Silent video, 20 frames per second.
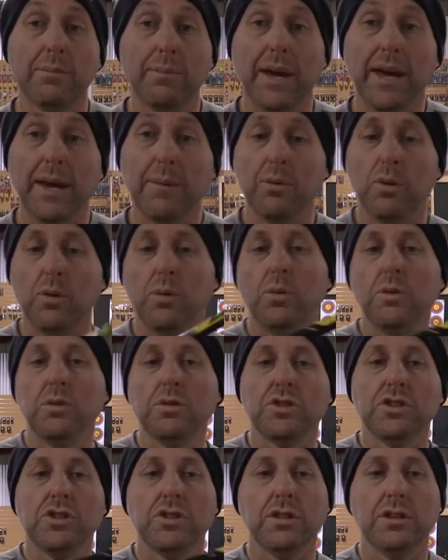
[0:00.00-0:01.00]
of people
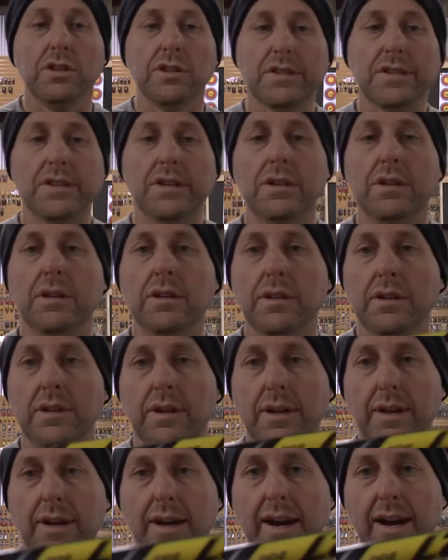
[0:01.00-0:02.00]
will shoot
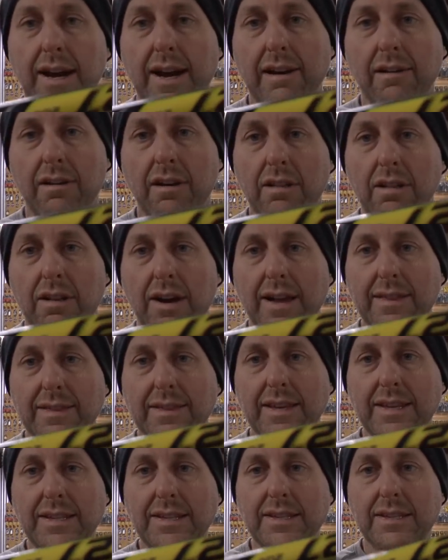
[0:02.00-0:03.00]
an arrow
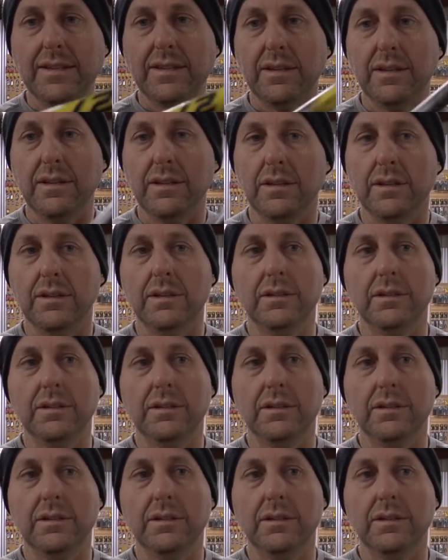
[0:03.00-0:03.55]
like this,